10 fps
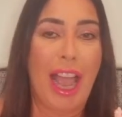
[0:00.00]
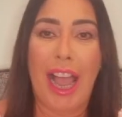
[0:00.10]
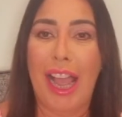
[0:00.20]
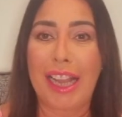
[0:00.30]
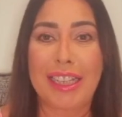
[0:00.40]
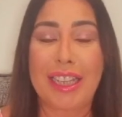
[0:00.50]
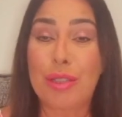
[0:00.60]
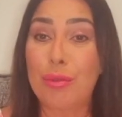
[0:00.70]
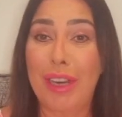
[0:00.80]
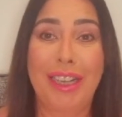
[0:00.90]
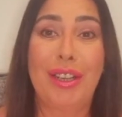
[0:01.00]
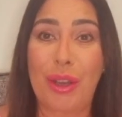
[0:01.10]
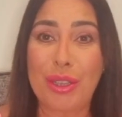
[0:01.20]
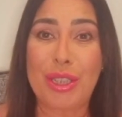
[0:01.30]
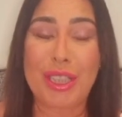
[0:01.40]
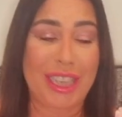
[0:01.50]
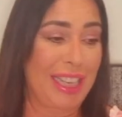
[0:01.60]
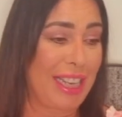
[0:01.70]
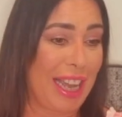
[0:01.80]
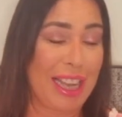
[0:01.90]
And it's really nice to see
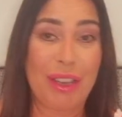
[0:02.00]
you.